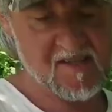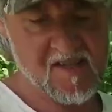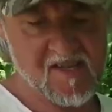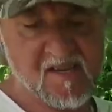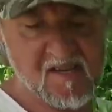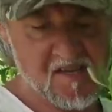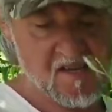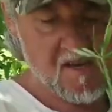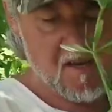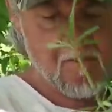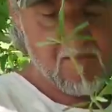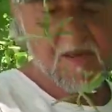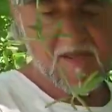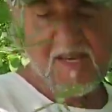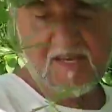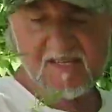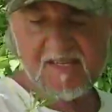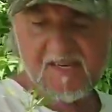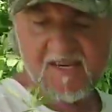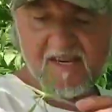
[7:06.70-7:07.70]
see but
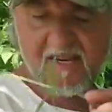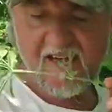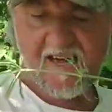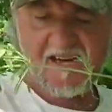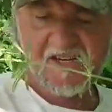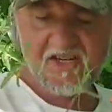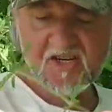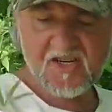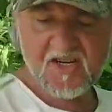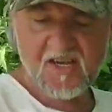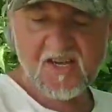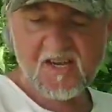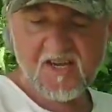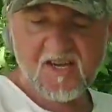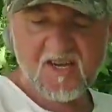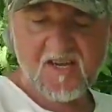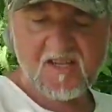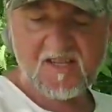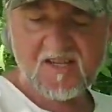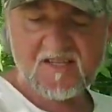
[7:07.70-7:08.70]
this can actually
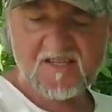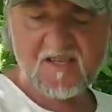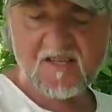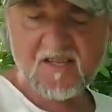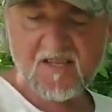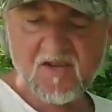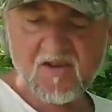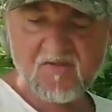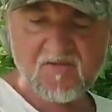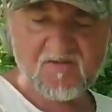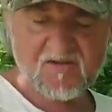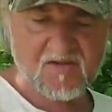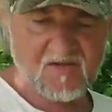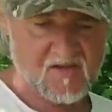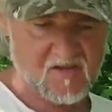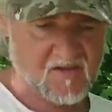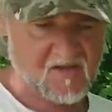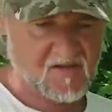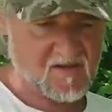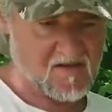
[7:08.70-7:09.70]
doesn't use